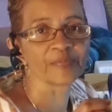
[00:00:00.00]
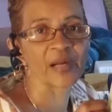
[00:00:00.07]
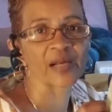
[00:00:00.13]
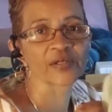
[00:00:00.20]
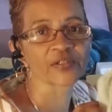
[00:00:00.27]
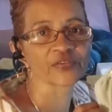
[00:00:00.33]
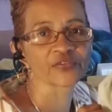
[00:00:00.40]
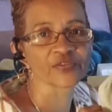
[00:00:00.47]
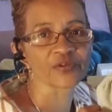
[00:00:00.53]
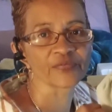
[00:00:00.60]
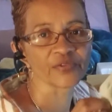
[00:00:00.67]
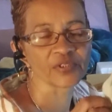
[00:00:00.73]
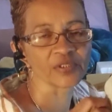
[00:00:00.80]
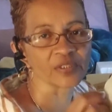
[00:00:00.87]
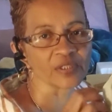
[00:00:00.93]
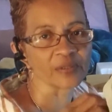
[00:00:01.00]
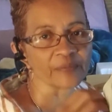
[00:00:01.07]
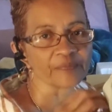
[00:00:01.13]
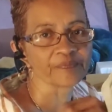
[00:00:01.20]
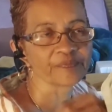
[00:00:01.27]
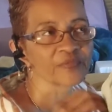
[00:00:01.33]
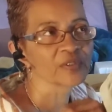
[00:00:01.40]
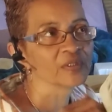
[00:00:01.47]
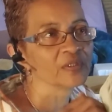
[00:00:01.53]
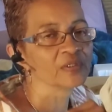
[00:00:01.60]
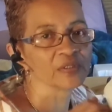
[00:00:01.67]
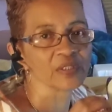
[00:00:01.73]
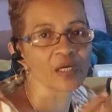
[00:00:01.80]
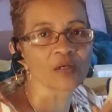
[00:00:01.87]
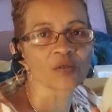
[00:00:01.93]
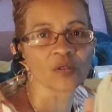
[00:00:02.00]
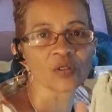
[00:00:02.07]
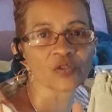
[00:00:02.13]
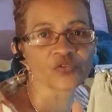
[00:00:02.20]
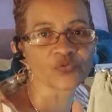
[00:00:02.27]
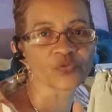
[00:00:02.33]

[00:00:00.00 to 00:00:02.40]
packets of the alcohol